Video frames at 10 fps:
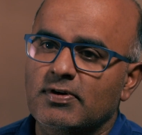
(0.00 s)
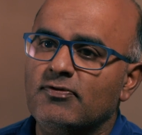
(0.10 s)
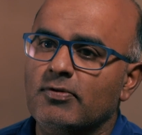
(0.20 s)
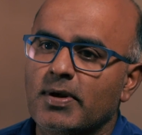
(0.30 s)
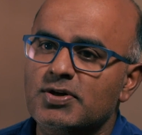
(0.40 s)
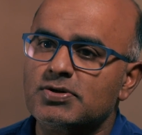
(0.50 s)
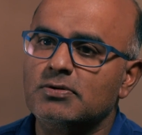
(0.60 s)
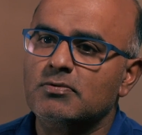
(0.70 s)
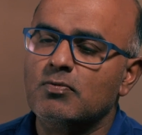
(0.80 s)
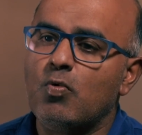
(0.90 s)

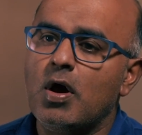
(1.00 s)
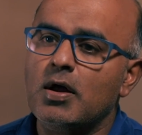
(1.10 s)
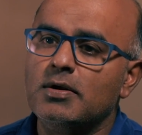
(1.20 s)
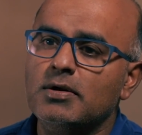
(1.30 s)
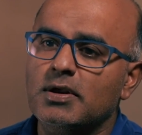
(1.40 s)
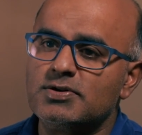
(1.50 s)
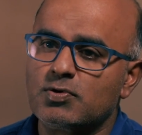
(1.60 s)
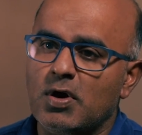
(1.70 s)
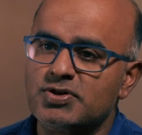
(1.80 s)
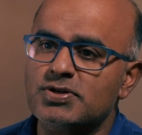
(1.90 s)
information. One is
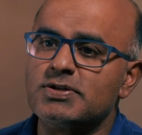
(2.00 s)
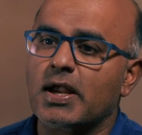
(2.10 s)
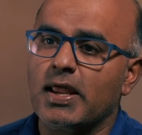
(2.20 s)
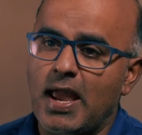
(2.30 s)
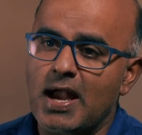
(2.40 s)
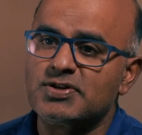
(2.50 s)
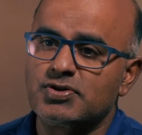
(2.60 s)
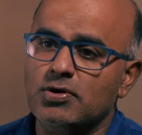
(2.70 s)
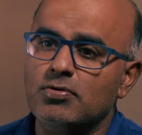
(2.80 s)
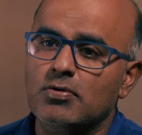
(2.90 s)
questions that can
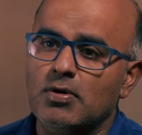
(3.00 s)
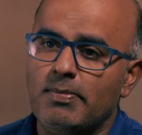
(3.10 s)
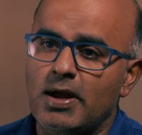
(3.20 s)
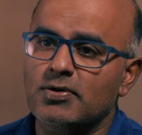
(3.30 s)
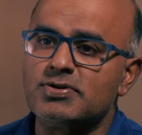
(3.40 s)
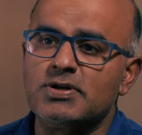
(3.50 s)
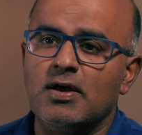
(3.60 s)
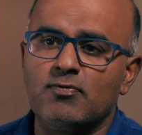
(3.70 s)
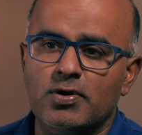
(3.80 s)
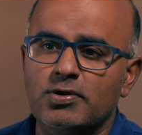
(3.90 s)
ask you about
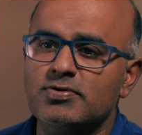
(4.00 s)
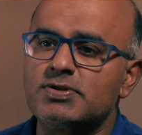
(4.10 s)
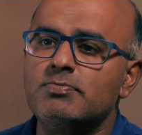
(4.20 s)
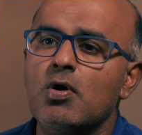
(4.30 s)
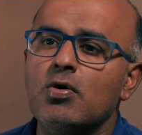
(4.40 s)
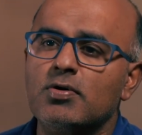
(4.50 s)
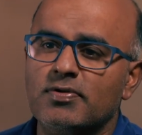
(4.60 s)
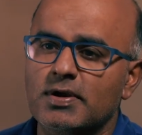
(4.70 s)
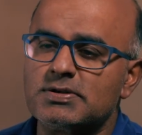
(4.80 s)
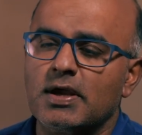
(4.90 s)
yourself, whether you smoke or
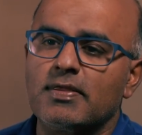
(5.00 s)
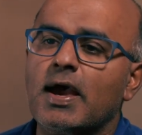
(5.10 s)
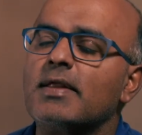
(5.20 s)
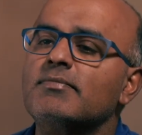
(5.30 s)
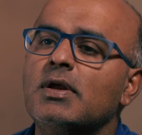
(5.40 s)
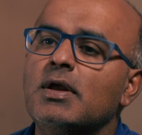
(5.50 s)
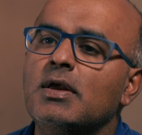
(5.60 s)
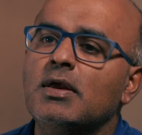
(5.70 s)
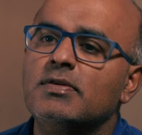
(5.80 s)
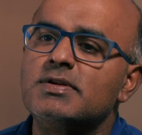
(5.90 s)
things like that.
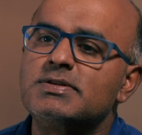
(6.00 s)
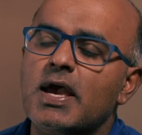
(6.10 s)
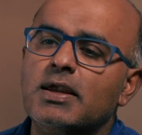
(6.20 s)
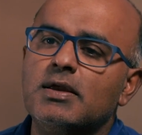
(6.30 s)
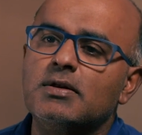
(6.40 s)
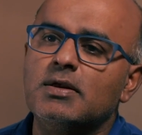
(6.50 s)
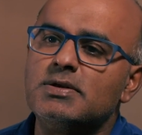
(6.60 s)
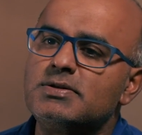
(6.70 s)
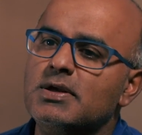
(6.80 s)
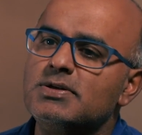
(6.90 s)
The second
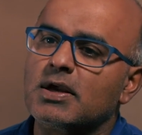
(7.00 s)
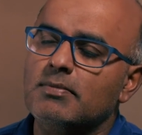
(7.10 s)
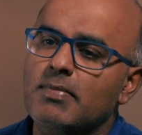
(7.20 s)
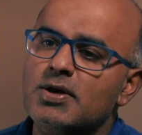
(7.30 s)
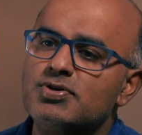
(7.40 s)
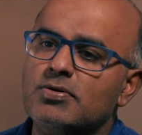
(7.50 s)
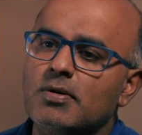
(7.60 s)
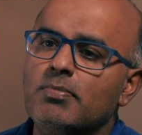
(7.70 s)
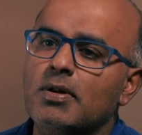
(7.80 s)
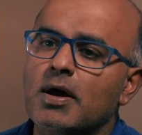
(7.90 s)
is things I can measure in
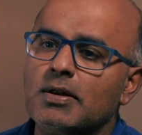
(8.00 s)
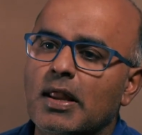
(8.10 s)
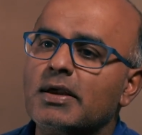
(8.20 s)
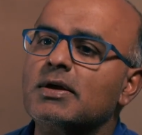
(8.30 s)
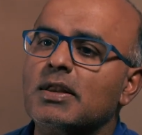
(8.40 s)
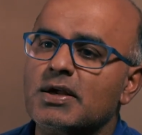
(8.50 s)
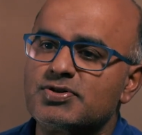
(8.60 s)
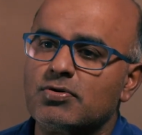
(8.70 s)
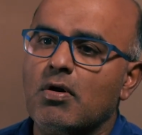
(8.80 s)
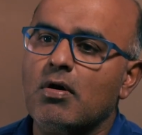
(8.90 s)
the blood, like
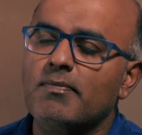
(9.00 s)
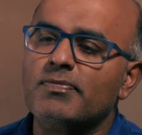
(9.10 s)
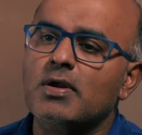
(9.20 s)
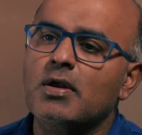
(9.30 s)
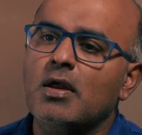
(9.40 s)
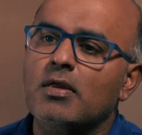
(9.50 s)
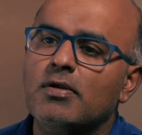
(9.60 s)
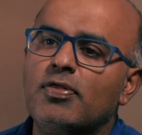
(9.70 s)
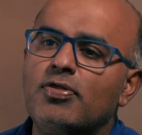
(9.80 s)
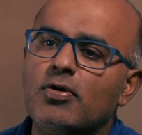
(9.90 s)
cholesterol.
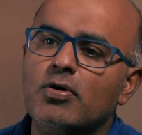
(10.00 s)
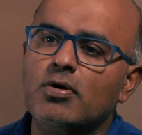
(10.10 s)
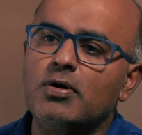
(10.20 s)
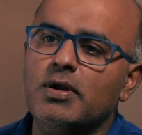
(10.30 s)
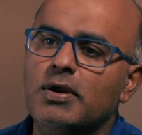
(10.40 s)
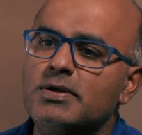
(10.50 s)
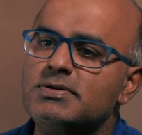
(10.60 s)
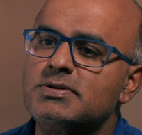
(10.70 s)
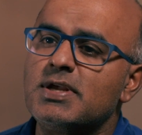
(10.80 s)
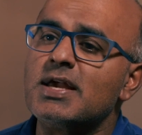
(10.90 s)
The third
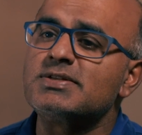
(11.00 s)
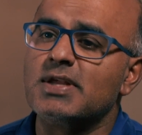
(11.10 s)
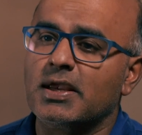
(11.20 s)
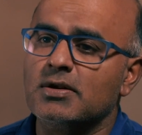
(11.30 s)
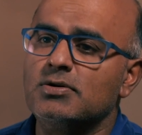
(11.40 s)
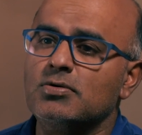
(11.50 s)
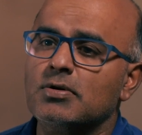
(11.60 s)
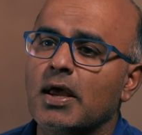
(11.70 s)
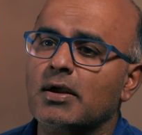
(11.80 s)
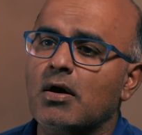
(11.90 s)
is tests I can do,
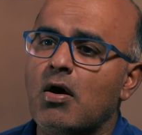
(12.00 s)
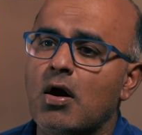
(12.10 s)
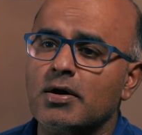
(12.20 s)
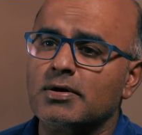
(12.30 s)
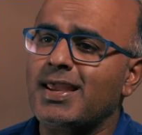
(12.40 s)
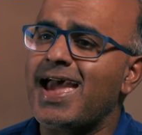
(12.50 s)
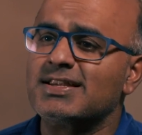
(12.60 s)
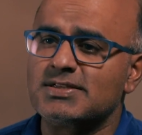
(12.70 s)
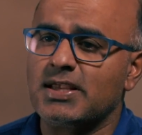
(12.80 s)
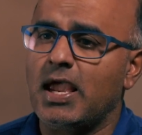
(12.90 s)
like a heart
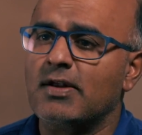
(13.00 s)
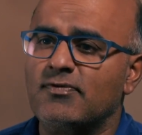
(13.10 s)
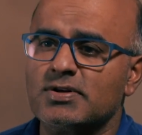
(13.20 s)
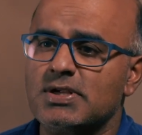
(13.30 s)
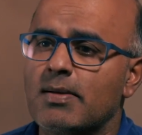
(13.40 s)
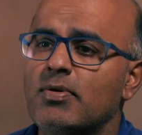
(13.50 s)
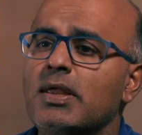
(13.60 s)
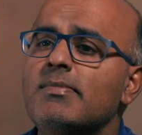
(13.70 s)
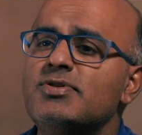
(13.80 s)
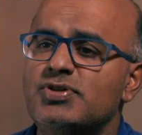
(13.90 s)
CAT scan, for example,
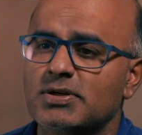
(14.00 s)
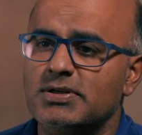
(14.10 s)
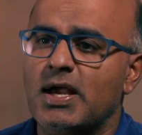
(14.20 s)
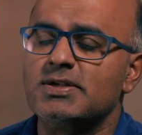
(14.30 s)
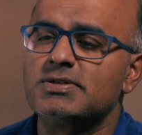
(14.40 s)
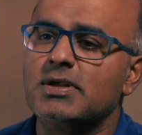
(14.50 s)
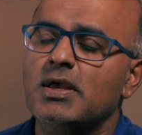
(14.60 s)
imaging tests.